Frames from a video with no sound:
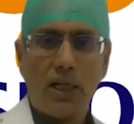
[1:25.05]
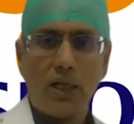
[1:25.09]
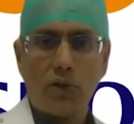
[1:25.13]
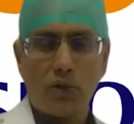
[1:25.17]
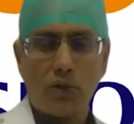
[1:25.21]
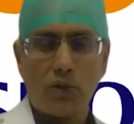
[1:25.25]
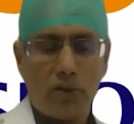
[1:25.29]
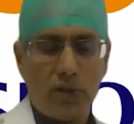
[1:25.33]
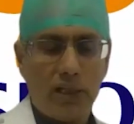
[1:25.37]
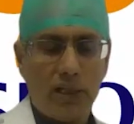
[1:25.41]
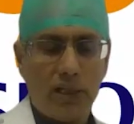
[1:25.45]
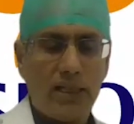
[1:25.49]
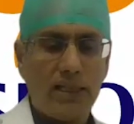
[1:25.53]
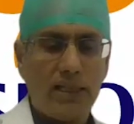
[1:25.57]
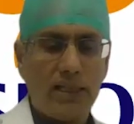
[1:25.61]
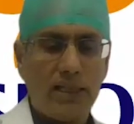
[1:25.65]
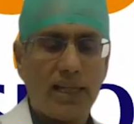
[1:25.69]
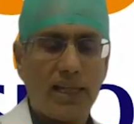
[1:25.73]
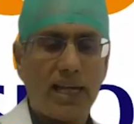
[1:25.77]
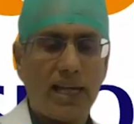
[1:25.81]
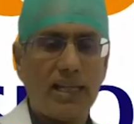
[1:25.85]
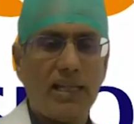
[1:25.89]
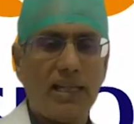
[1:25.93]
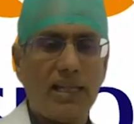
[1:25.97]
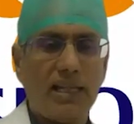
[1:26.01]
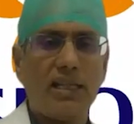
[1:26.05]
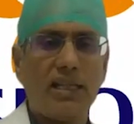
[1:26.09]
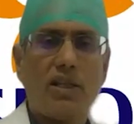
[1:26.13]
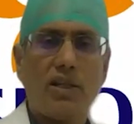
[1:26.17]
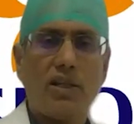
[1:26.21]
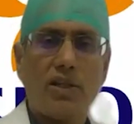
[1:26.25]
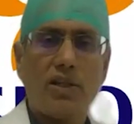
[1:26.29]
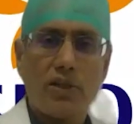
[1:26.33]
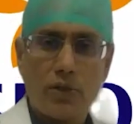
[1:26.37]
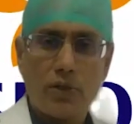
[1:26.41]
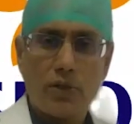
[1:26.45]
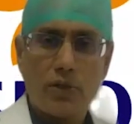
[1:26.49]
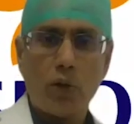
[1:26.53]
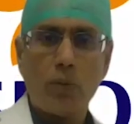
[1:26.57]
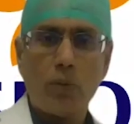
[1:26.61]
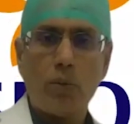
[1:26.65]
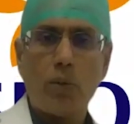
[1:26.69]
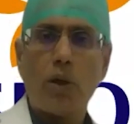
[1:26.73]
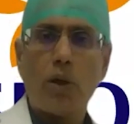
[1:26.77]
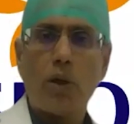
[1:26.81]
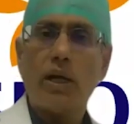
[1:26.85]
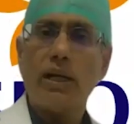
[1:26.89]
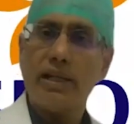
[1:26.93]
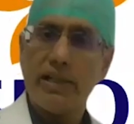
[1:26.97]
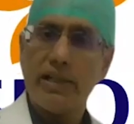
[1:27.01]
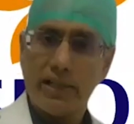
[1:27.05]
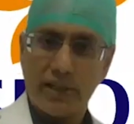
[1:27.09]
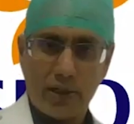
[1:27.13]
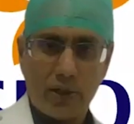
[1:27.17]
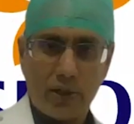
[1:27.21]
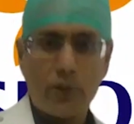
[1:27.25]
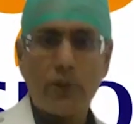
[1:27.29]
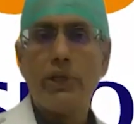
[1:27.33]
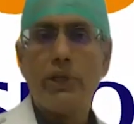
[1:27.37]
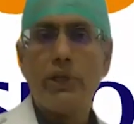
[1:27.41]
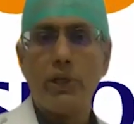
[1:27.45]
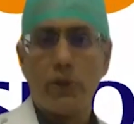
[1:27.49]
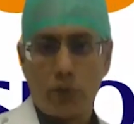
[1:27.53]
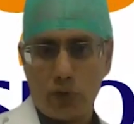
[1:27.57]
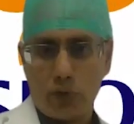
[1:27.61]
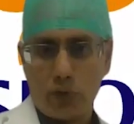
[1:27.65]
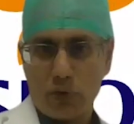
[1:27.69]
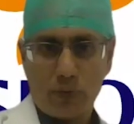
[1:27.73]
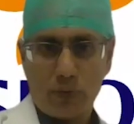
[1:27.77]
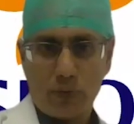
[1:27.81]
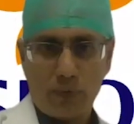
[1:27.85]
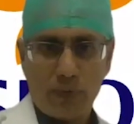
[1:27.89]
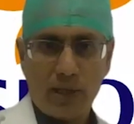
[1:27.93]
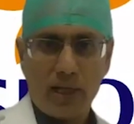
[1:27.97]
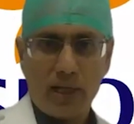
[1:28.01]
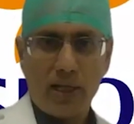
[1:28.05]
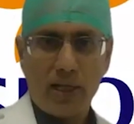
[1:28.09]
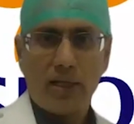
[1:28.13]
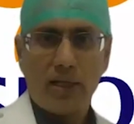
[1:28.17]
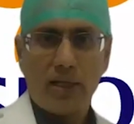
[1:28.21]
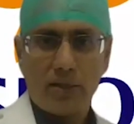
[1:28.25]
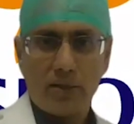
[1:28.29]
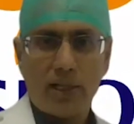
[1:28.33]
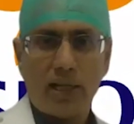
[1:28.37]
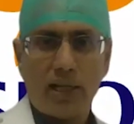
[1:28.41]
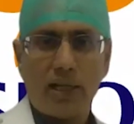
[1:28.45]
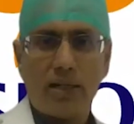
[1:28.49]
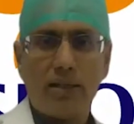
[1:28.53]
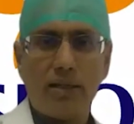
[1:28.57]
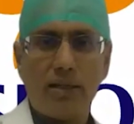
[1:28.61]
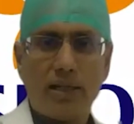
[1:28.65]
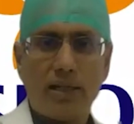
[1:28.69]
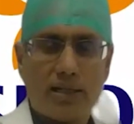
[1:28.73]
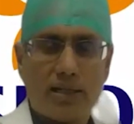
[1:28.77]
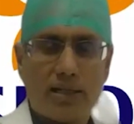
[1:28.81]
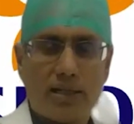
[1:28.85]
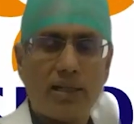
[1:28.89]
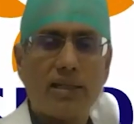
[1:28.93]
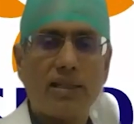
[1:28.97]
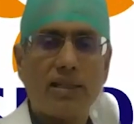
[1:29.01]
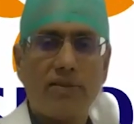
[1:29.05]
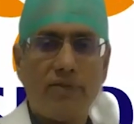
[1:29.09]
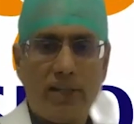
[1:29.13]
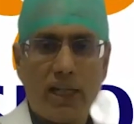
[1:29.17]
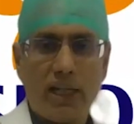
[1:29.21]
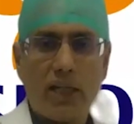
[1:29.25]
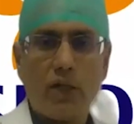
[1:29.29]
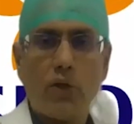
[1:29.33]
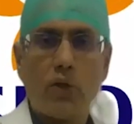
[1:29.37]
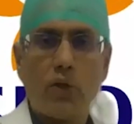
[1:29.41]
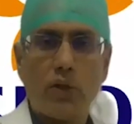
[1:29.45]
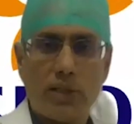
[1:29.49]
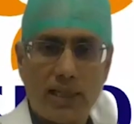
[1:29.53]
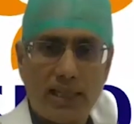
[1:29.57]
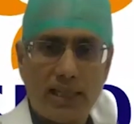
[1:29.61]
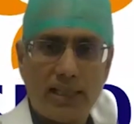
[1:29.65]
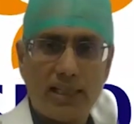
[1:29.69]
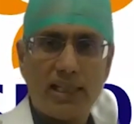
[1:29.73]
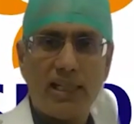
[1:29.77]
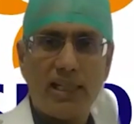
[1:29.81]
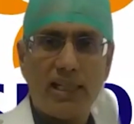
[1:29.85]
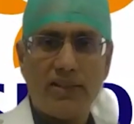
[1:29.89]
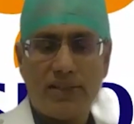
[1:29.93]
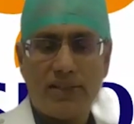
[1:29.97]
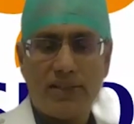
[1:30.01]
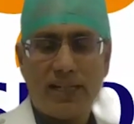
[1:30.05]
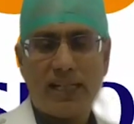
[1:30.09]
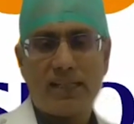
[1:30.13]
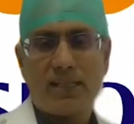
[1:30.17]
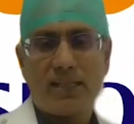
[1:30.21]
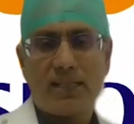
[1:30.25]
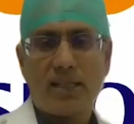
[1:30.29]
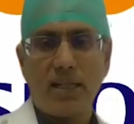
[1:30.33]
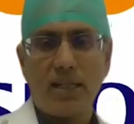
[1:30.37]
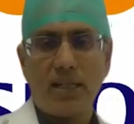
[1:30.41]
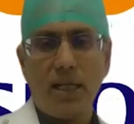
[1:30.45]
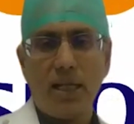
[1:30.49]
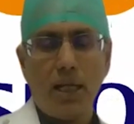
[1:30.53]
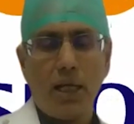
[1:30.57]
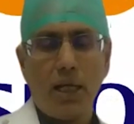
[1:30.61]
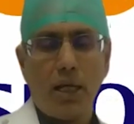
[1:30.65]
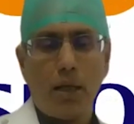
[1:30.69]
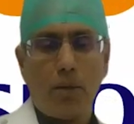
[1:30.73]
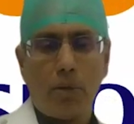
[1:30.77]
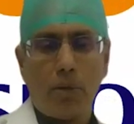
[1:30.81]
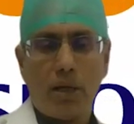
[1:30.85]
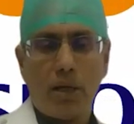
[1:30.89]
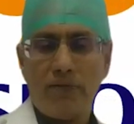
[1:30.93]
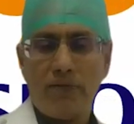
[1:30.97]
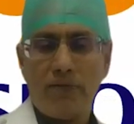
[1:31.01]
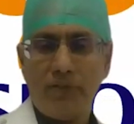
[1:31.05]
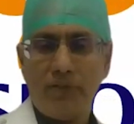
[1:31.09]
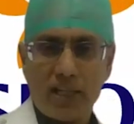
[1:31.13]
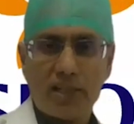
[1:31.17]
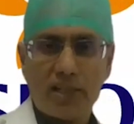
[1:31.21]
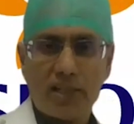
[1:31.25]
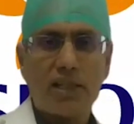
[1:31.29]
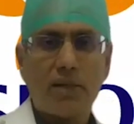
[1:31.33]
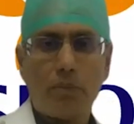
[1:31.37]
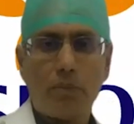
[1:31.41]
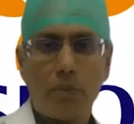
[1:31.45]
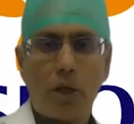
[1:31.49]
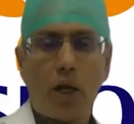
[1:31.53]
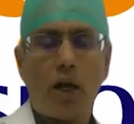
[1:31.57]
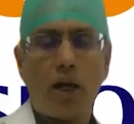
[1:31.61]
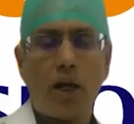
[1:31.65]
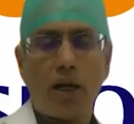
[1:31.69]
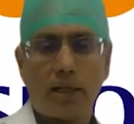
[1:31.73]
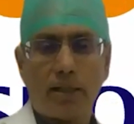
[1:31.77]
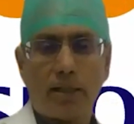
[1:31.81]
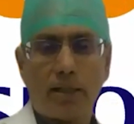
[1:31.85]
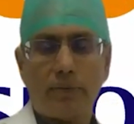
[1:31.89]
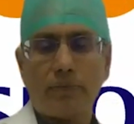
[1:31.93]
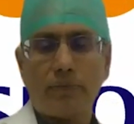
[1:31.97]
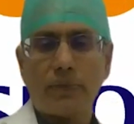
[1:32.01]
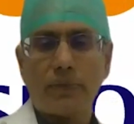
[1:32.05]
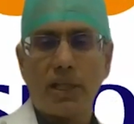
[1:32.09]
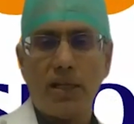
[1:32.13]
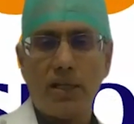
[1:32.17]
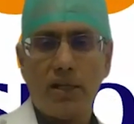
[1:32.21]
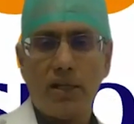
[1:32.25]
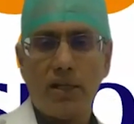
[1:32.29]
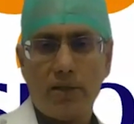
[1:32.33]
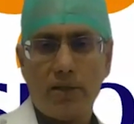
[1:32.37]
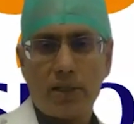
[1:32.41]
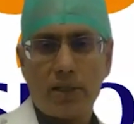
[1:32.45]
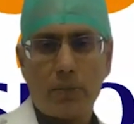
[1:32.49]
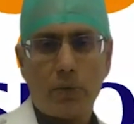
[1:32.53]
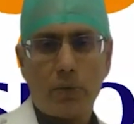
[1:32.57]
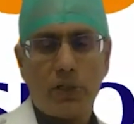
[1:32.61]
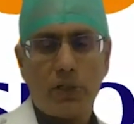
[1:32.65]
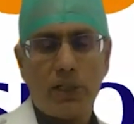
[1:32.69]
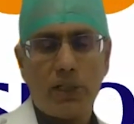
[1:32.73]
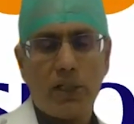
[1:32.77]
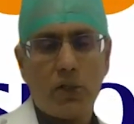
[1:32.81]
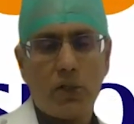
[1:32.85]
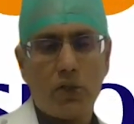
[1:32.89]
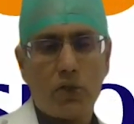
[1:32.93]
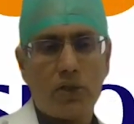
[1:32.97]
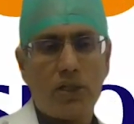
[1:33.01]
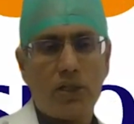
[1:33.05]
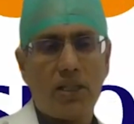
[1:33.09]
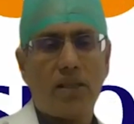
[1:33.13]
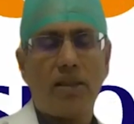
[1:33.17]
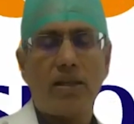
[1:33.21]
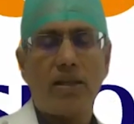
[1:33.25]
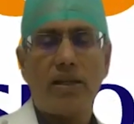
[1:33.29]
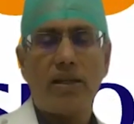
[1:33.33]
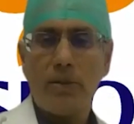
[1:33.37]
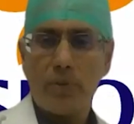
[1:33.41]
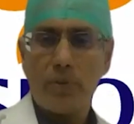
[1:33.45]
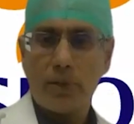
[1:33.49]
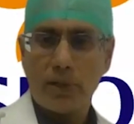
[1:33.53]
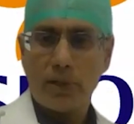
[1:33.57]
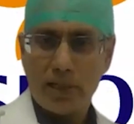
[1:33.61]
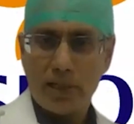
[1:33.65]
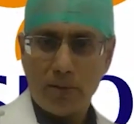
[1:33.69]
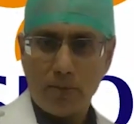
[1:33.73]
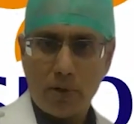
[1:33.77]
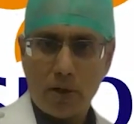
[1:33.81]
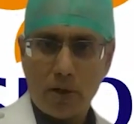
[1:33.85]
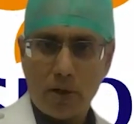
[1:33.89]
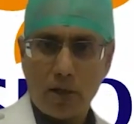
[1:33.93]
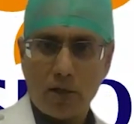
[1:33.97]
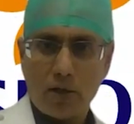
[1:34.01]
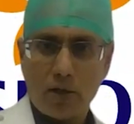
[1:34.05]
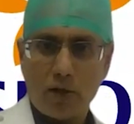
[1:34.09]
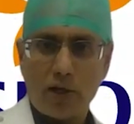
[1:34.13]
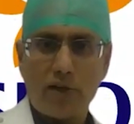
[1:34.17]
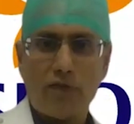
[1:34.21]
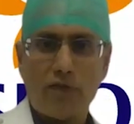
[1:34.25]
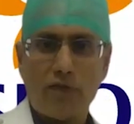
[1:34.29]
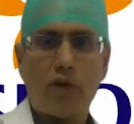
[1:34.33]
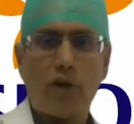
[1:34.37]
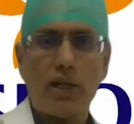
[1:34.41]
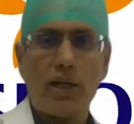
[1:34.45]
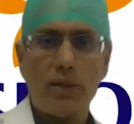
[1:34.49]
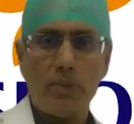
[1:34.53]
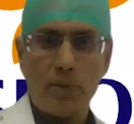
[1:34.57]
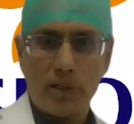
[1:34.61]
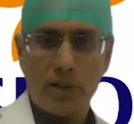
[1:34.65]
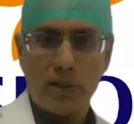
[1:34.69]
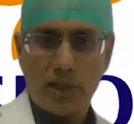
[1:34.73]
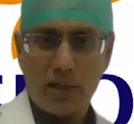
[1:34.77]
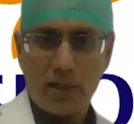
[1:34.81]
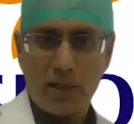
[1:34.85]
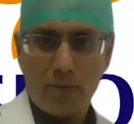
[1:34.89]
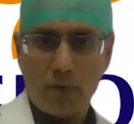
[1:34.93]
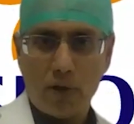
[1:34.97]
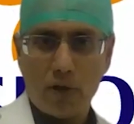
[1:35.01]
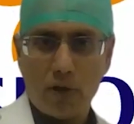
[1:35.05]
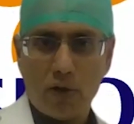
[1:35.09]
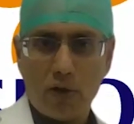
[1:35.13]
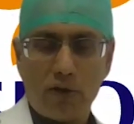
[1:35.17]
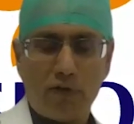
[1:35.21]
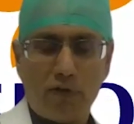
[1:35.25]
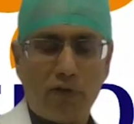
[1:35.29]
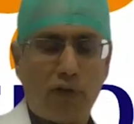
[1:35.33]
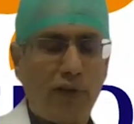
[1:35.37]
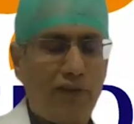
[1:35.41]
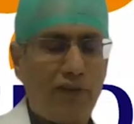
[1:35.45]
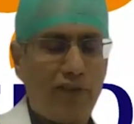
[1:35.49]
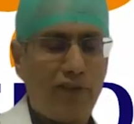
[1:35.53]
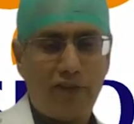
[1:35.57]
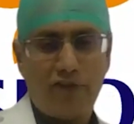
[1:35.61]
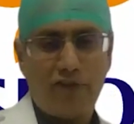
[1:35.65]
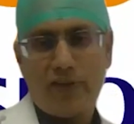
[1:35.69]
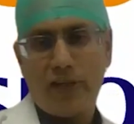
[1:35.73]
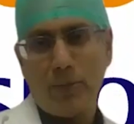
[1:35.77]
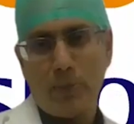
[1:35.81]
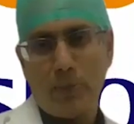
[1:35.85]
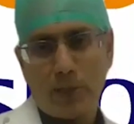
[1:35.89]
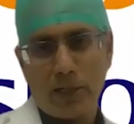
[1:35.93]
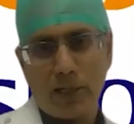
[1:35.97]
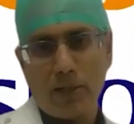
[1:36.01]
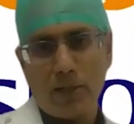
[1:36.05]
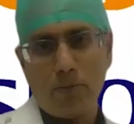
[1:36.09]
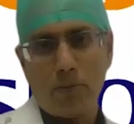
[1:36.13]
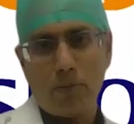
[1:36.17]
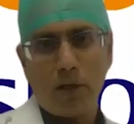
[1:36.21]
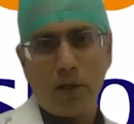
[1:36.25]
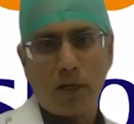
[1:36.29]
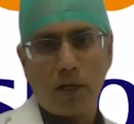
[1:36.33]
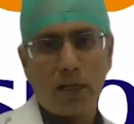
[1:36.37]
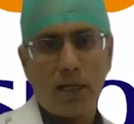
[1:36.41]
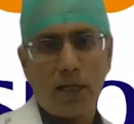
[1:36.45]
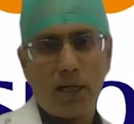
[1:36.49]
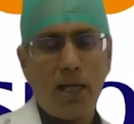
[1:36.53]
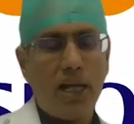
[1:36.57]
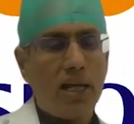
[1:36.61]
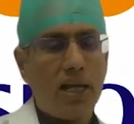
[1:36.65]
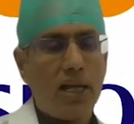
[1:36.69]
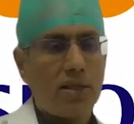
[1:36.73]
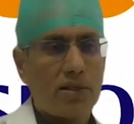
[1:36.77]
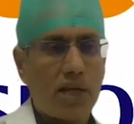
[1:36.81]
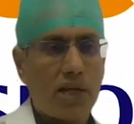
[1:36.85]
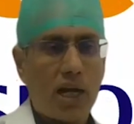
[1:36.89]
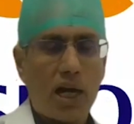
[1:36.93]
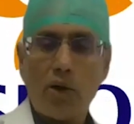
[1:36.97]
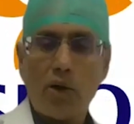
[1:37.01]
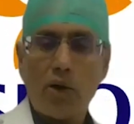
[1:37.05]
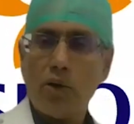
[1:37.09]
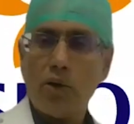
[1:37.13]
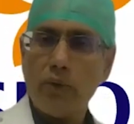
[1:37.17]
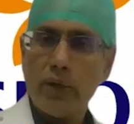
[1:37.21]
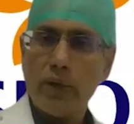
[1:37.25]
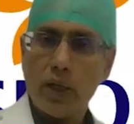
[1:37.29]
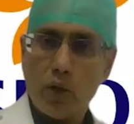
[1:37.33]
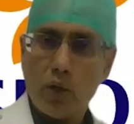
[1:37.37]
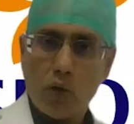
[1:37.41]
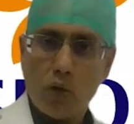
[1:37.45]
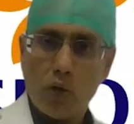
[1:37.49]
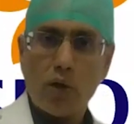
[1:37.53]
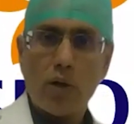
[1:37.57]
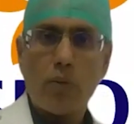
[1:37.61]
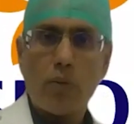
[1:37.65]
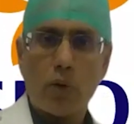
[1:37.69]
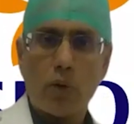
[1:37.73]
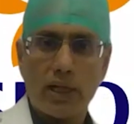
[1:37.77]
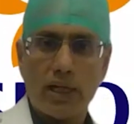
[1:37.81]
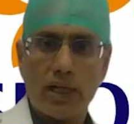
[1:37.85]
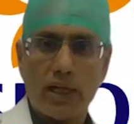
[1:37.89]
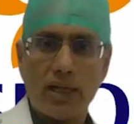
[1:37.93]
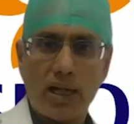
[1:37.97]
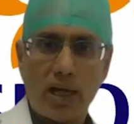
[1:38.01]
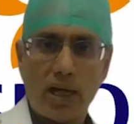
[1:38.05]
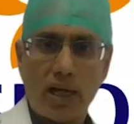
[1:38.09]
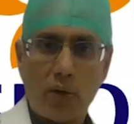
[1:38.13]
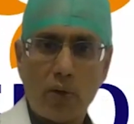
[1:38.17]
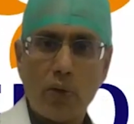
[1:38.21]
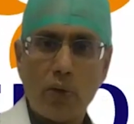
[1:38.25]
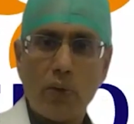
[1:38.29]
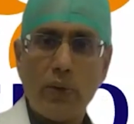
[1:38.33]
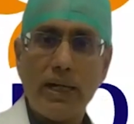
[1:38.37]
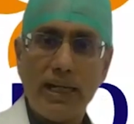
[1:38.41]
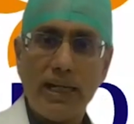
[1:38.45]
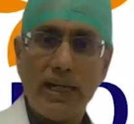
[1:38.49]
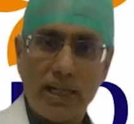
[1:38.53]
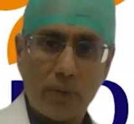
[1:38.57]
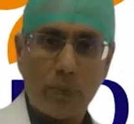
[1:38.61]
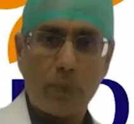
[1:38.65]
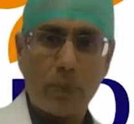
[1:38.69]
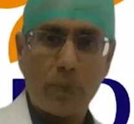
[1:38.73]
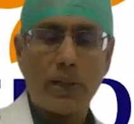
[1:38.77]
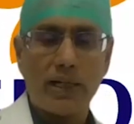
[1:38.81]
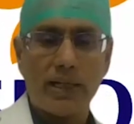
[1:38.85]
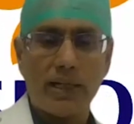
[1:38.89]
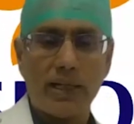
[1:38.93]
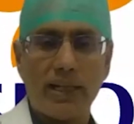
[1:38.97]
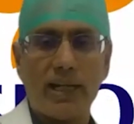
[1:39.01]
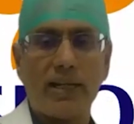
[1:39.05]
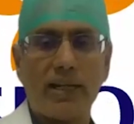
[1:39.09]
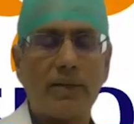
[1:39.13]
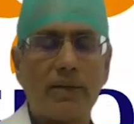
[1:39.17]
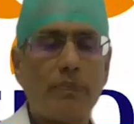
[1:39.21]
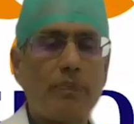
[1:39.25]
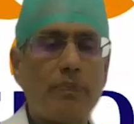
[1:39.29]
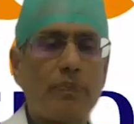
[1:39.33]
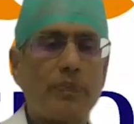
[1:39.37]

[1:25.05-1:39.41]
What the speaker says: So CT scan says there is no block, it is good news. So it's a very good sensitive test. But if there is a block, supposing it shows a 30% block or a 40% block or a 50% block, so how do we go about it? How do we interpret that?